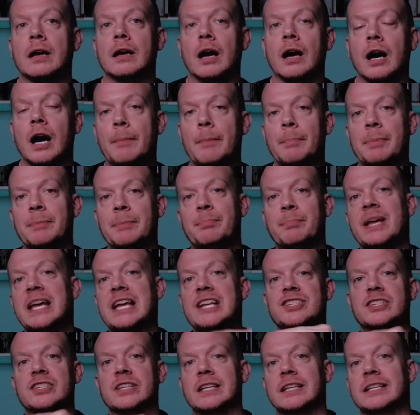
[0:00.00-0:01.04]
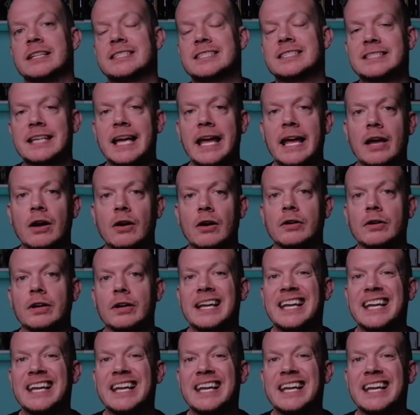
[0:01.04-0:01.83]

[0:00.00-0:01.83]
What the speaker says: up in pitch in the scale,